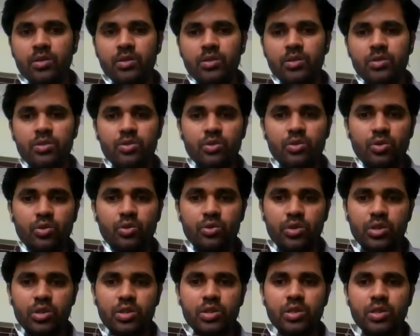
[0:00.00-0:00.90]
So
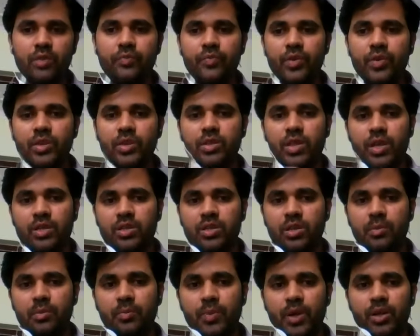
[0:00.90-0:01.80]
this is a fixed
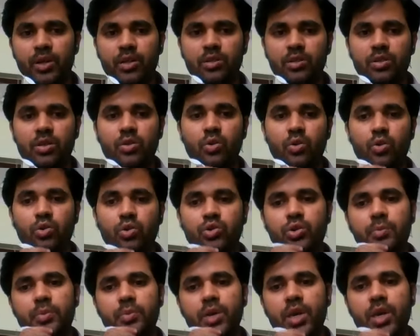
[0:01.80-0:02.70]
action pattern, the
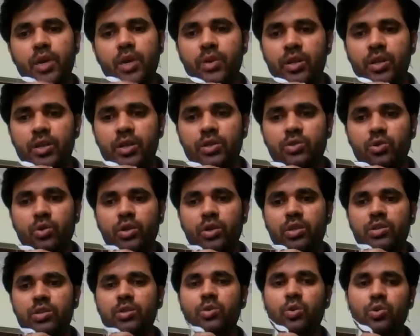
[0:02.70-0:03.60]
courtship behavior. It is known
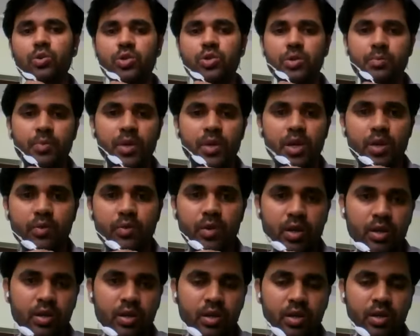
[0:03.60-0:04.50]
as the courtship
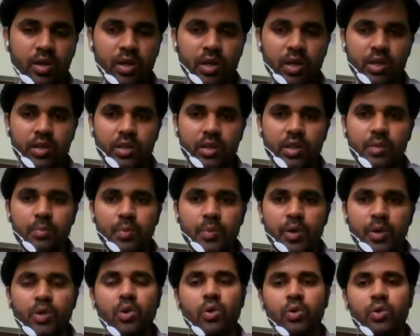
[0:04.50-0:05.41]
behavior in the
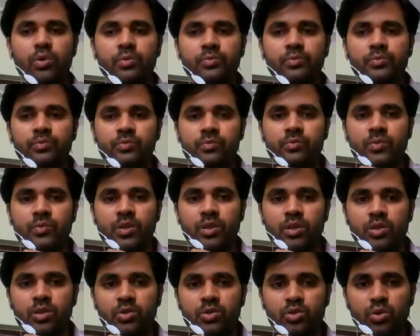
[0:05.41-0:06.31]
peacock.
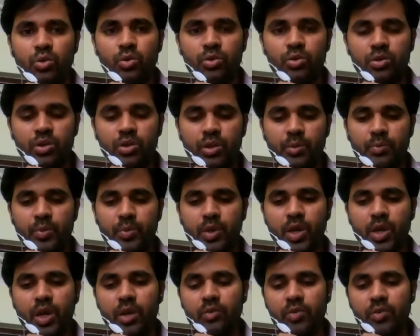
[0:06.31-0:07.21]
So the
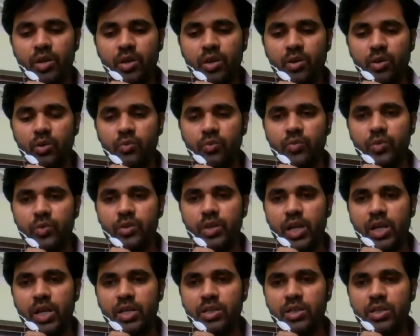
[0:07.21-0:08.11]
behavior of
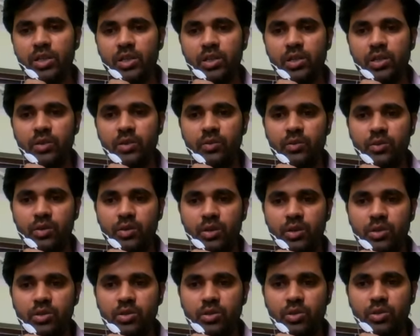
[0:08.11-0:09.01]
dancing
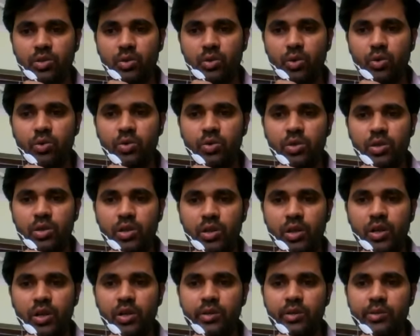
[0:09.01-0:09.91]
is not
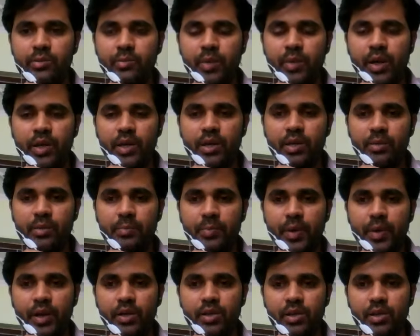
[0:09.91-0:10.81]
learned by
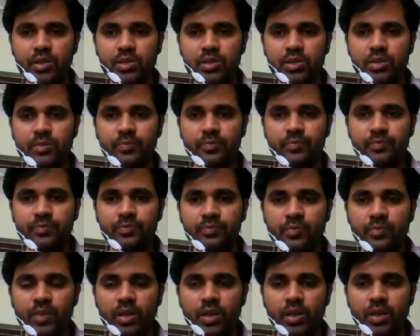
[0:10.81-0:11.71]
practice.
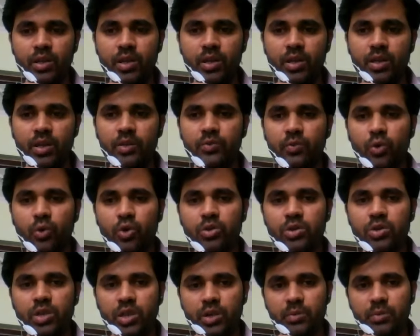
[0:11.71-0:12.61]
It
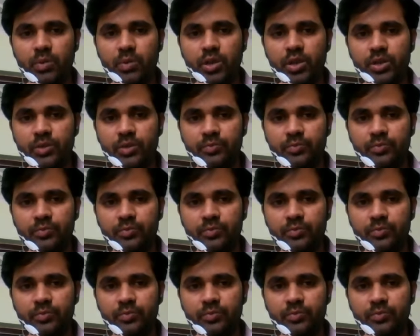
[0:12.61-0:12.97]
was inbuilt.